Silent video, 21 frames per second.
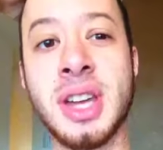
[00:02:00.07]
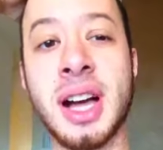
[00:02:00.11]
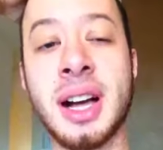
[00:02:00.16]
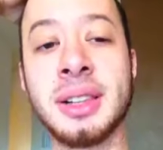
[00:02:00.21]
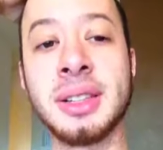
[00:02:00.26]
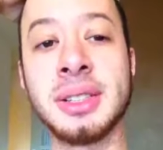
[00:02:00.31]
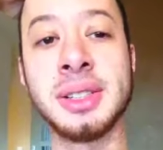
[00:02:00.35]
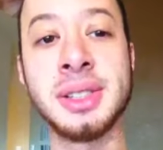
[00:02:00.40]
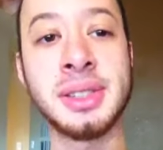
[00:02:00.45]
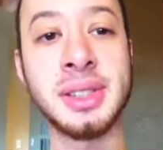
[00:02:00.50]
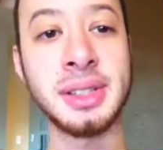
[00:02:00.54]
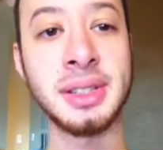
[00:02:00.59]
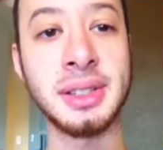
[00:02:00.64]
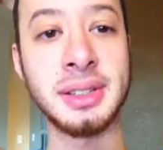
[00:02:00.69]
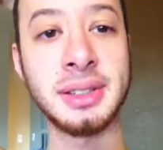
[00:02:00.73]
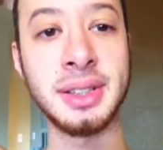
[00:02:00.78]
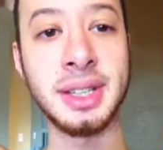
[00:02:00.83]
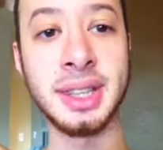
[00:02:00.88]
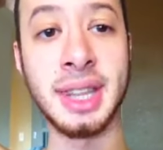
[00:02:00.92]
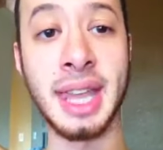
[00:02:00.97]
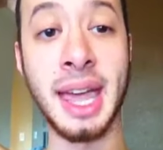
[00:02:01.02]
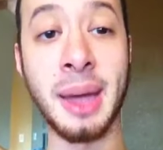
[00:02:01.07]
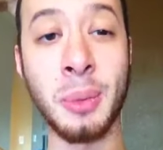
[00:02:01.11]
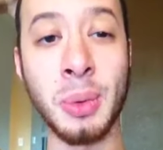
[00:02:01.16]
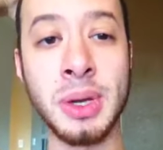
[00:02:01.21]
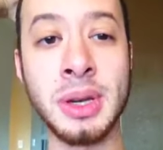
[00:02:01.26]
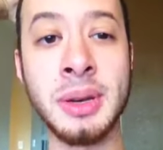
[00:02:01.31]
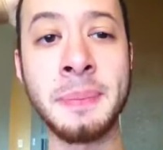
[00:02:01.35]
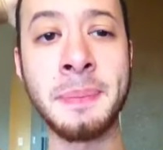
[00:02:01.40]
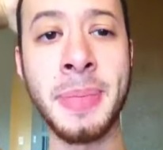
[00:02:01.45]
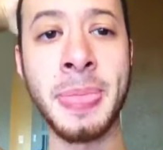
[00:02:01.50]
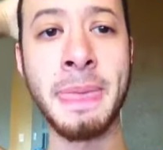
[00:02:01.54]
dollars in that
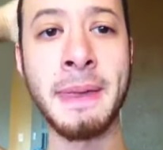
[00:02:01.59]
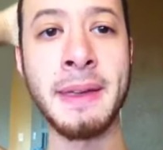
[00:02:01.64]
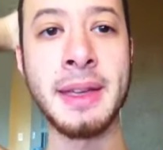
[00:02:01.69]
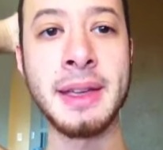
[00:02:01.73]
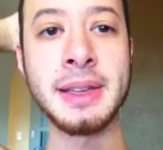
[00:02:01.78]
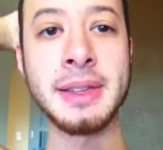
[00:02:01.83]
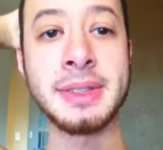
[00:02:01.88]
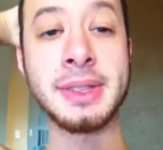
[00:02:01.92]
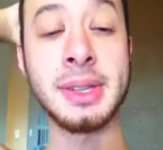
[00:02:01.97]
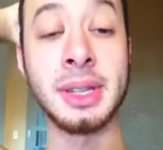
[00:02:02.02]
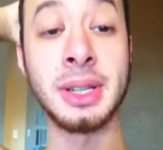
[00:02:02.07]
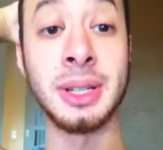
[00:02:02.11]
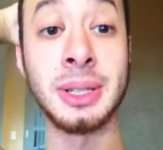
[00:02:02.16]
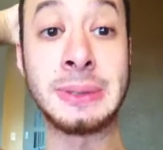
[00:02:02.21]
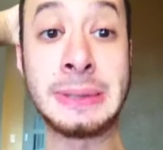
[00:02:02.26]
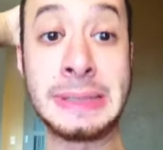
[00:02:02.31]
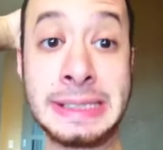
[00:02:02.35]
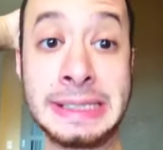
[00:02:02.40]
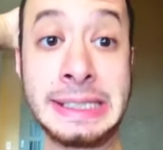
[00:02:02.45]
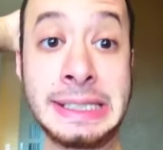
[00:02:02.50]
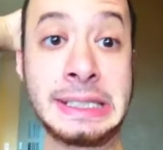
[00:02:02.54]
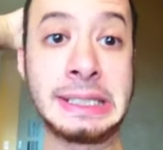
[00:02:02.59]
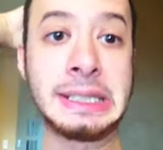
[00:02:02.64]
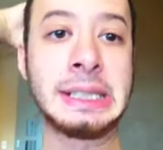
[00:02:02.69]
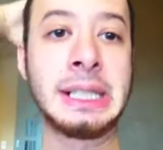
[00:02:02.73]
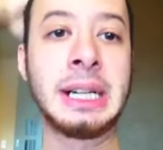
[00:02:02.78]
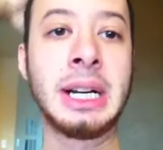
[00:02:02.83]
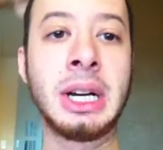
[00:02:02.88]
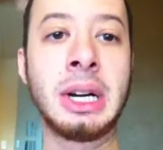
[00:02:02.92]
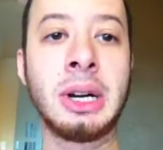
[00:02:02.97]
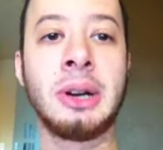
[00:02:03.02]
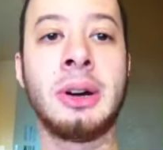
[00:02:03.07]
one. So
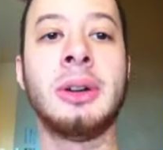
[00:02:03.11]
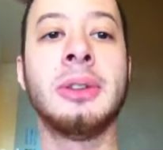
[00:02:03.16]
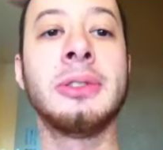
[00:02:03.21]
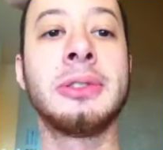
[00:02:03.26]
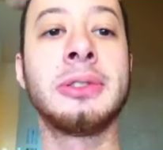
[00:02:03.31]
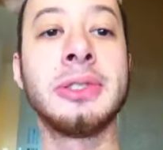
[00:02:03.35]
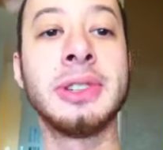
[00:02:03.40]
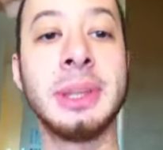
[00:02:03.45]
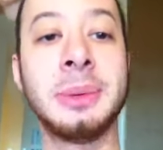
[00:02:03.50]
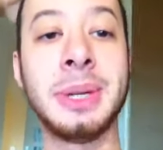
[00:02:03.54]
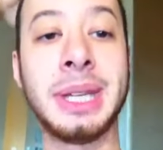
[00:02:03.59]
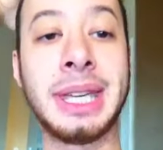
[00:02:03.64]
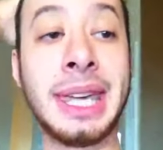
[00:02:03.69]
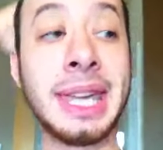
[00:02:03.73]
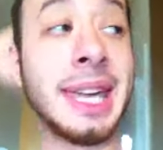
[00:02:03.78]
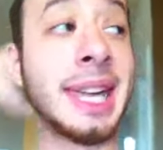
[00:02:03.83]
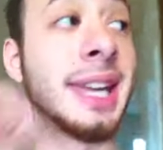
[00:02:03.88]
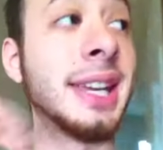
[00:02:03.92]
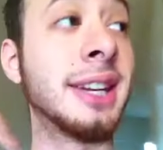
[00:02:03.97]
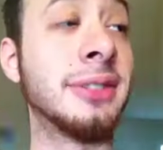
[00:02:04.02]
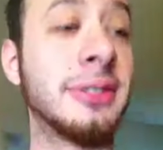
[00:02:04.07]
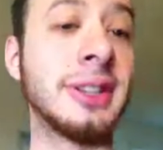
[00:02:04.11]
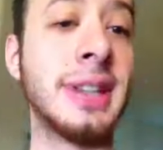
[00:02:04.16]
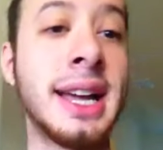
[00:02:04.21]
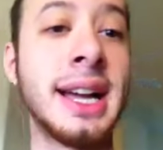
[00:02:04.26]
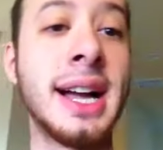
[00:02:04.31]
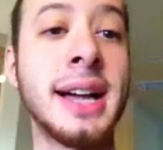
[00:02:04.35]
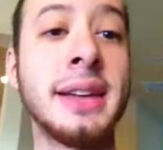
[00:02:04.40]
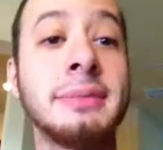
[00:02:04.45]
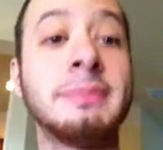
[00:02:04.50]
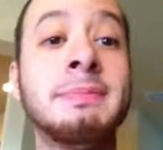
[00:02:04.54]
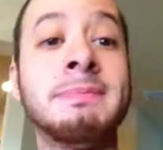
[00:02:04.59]
hopefully we can. If
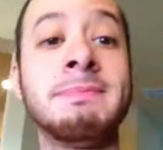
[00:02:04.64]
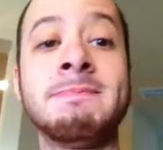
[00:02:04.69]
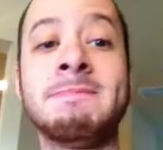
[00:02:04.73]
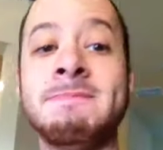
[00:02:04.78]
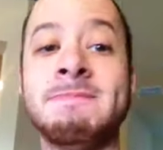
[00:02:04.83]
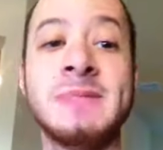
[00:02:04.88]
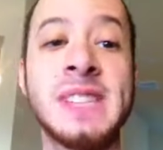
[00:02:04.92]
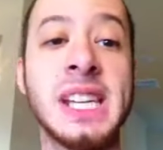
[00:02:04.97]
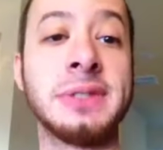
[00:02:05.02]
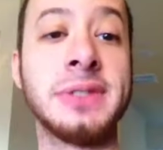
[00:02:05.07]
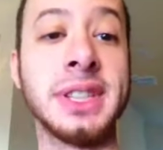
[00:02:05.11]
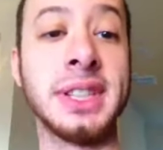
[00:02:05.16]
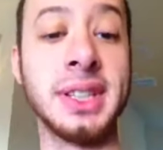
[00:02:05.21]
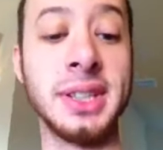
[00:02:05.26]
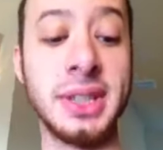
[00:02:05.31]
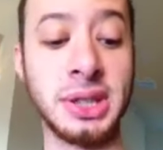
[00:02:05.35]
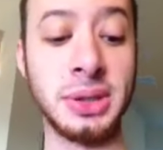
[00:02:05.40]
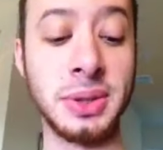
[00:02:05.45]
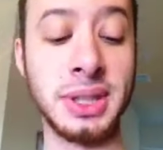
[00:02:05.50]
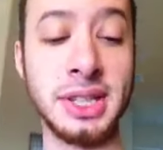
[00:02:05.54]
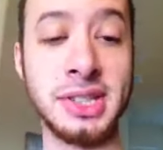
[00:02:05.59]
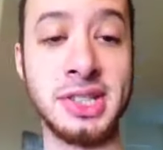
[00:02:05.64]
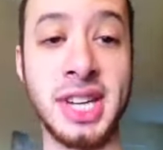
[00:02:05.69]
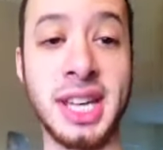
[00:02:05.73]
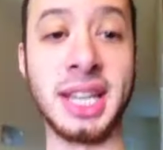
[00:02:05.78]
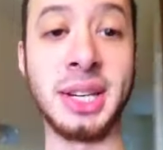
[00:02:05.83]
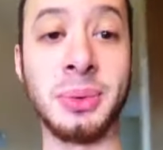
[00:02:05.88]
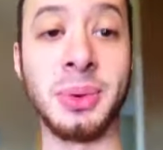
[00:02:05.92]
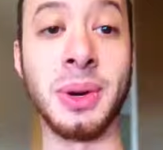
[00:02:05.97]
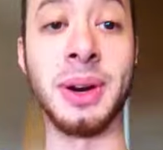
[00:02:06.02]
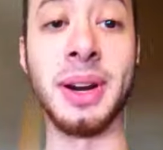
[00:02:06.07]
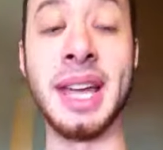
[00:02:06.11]
not, definitely going to do it in
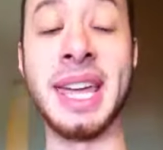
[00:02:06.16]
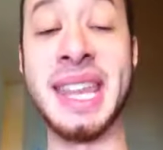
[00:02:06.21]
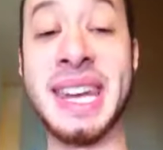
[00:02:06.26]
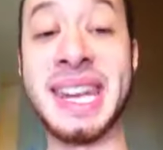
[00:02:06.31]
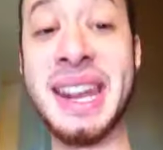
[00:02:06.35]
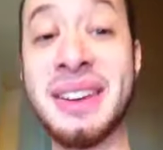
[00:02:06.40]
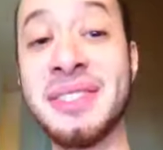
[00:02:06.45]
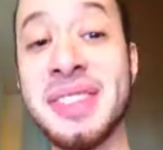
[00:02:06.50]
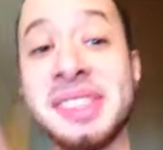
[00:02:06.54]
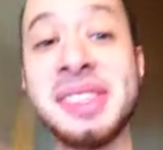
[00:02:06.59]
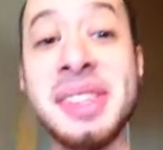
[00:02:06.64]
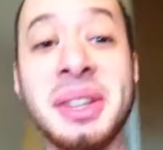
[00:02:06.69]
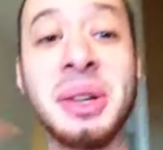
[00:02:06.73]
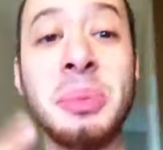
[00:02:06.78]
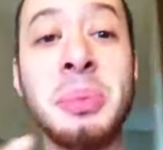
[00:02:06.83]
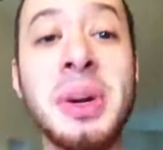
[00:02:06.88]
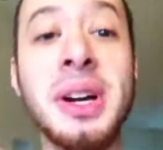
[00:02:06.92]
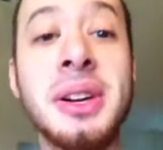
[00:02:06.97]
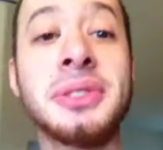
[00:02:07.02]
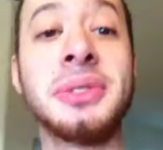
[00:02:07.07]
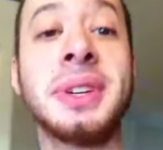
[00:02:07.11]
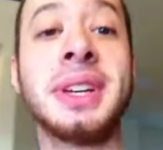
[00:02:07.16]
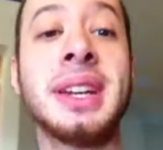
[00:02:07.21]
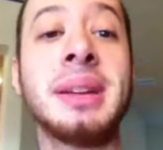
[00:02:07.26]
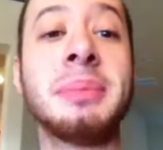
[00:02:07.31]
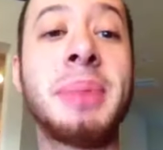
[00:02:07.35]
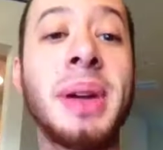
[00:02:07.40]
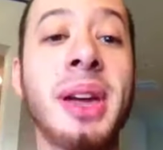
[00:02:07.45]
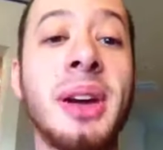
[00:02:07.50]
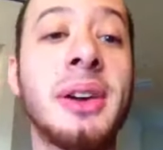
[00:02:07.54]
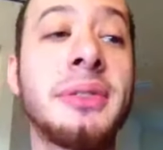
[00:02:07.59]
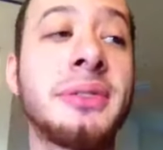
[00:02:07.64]
January. And every single month we're going
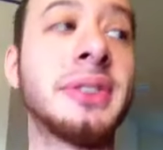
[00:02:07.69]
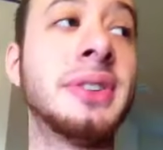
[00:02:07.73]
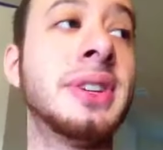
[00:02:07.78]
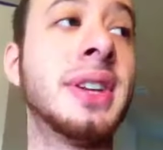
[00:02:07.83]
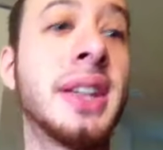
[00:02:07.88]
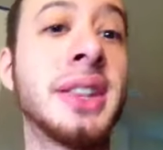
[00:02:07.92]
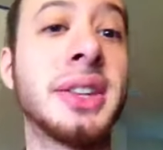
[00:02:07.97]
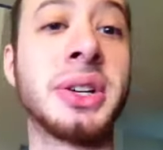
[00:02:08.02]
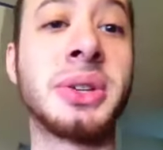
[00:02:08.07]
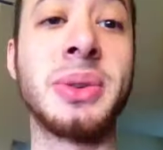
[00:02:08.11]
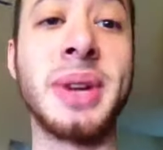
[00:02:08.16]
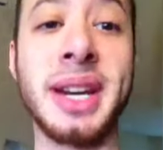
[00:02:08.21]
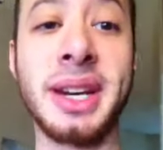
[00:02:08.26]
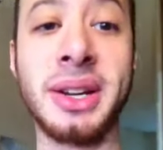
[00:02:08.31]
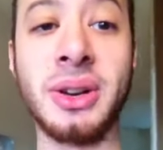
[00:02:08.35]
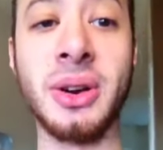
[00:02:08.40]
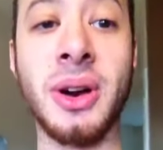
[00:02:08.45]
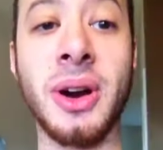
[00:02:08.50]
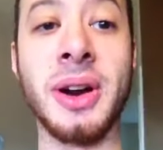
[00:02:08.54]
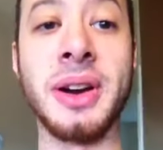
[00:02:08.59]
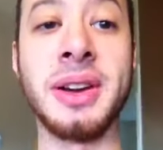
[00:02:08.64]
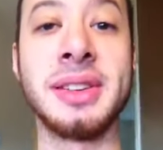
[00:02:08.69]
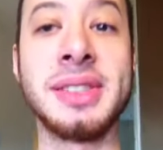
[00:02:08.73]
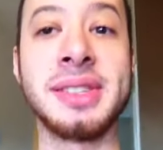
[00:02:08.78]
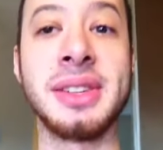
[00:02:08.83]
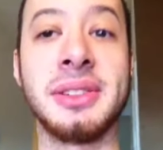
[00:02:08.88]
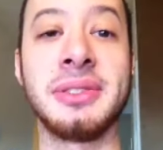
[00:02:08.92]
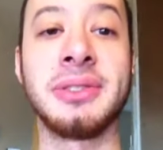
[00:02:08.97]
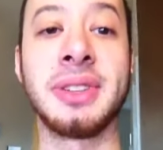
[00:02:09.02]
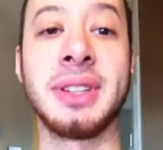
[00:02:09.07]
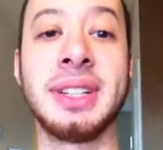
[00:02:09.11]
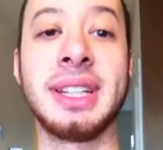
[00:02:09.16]
to pay off another credit card.
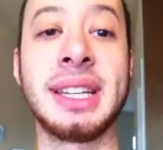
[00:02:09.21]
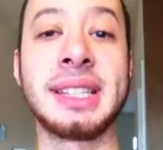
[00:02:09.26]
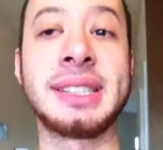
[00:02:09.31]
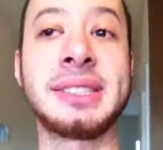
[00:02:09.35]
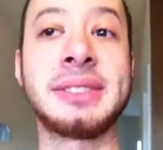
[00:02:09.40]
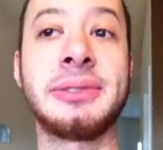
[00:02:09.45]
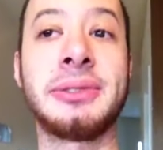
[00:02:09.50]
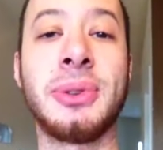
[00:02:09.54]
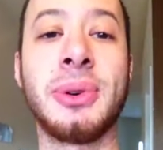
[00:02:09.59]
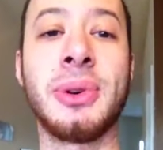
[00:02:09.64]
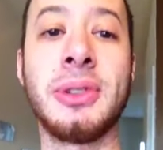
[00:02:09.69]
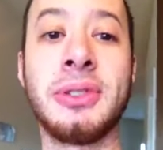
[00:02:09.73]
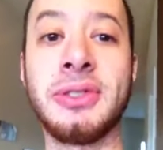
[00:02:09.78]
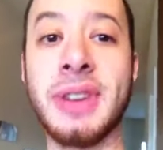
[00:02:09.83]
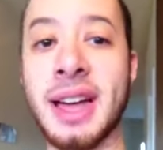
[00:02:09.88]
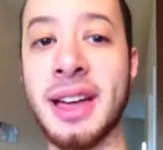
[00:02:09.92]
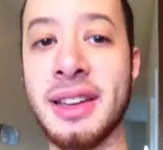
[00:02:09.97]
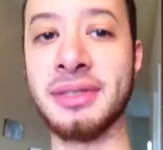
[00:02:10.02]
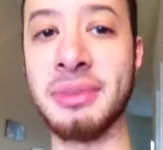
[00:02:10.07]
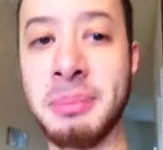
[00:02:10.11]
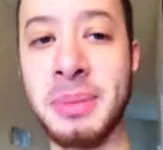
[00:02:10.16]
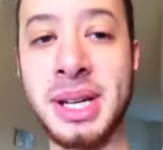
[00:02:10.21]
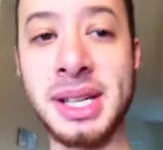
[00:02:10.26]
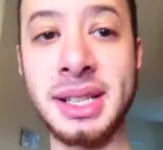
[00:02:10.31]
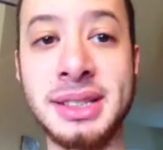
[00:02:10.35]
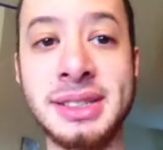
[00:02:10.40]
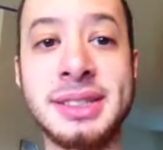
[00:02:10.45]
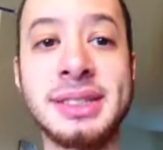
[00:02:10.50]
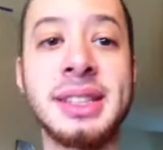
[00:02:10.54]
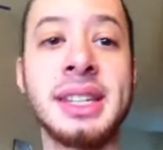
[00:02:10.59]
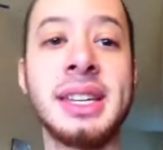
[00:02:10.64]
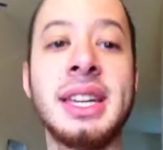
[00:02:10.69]
So for the next four or five
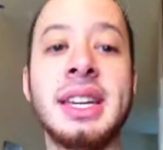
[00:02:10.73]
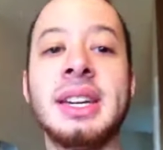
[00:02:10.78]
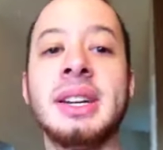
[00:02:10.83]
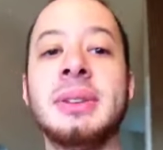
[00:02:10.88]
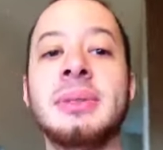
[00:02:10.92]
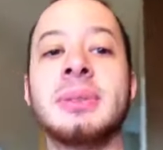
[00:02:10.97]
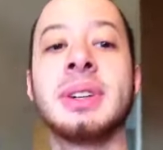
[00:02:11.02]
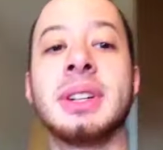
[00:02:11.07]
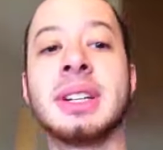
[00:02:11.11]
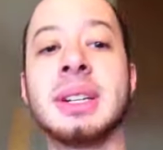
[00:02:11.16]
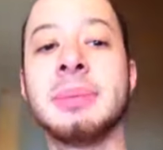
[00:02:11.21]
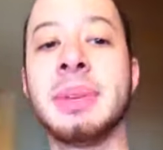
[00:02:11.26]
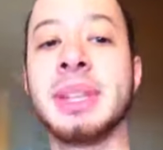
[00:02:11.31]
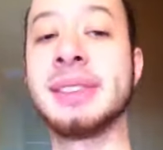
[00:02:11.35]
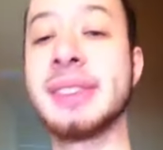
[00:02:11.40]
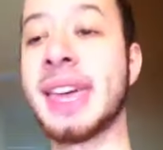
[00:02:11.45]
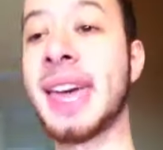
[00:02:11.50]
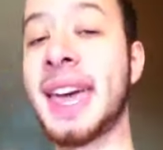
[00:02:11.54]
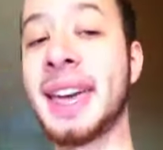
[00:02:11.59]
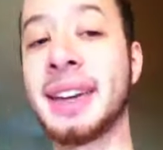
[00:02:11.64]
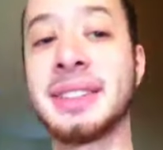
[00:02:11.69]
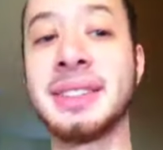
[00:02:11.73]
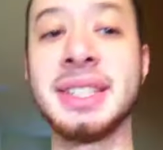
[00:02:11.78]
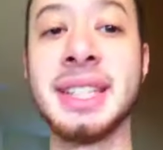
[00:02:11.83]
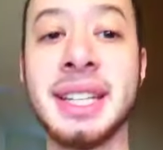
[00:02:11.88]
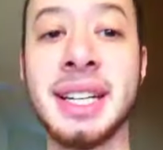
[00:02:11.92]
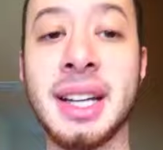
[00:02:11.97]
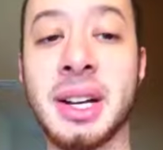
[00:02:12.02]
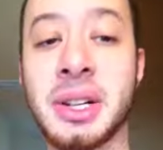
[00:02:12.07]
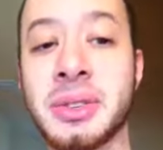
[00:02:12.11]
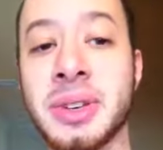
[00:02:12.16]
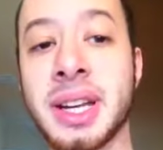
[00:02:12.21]
months, we're going to be
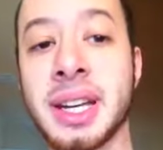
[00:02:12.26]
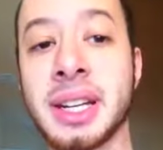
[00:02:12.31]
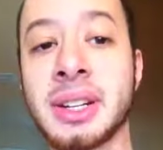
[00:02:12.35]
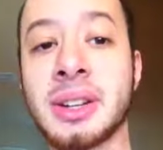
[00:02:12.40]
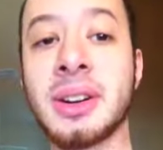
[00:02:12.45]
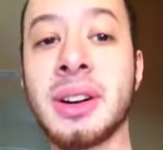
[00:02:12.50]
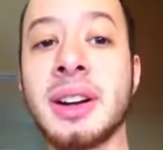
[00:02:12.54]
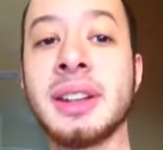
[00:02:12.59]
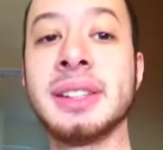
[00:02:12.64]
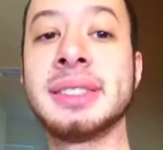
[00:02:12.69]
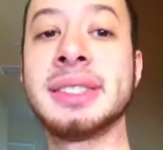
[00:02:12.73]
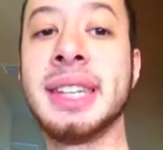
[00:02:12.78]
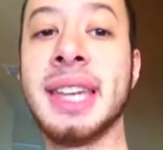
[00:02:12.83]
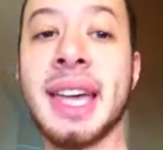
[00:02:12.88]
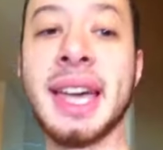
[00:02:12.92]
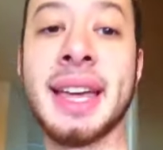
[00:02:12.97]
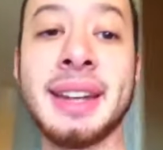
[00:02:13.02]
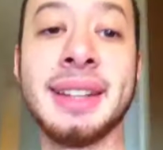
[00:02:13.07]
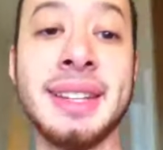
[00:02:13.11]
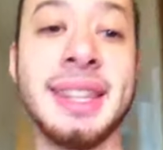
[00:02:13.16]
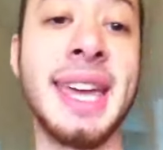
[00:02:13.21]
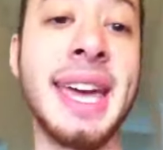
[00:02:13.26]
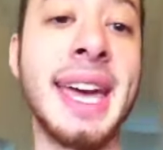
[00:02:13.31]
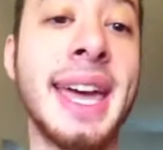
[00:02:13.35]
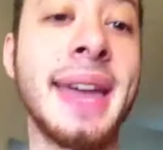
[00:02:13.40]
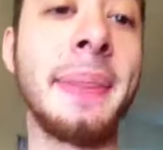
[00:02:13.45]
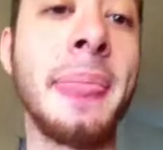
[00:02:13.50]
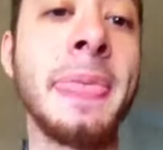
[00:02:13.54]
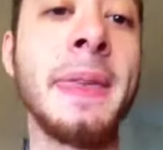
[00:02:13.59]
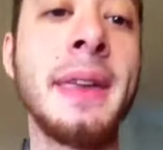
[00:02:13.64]
tackling our credit cards, get out of that.